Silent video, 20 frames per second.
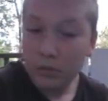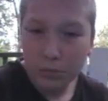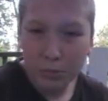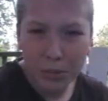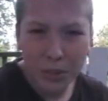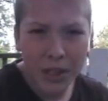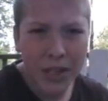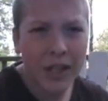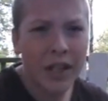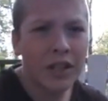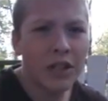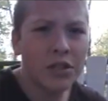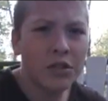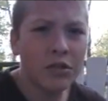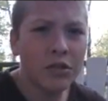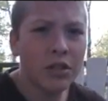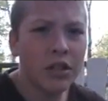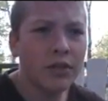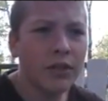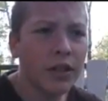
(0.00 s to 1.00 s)
But yeah,
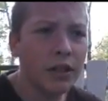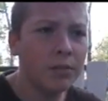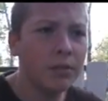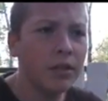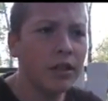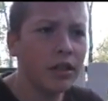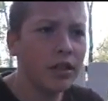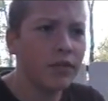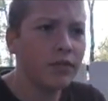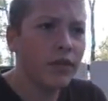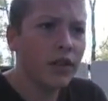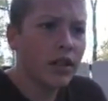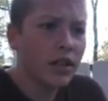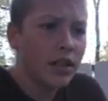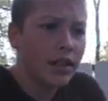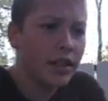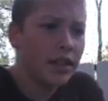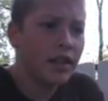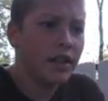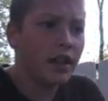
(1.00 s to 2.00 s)
sorry if I'm if I
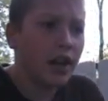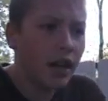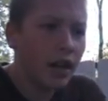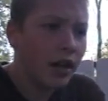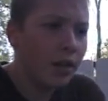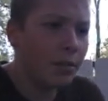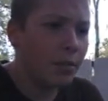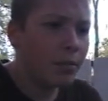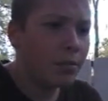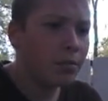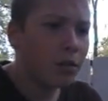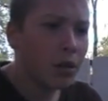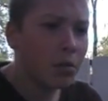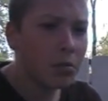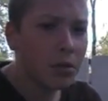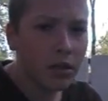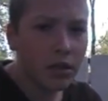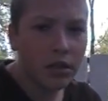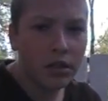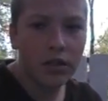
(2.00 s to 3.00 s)
delete it. I am probably
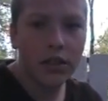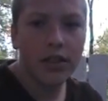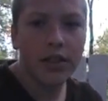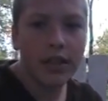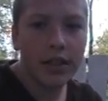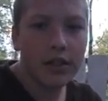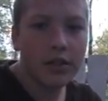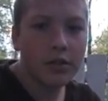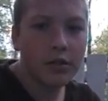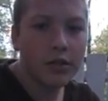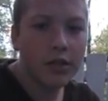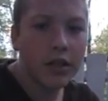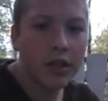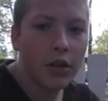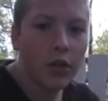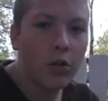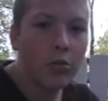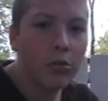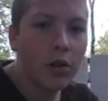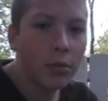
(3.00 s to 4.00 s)
going to delete that as soon as I get
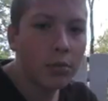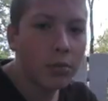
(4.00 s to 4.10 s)
home and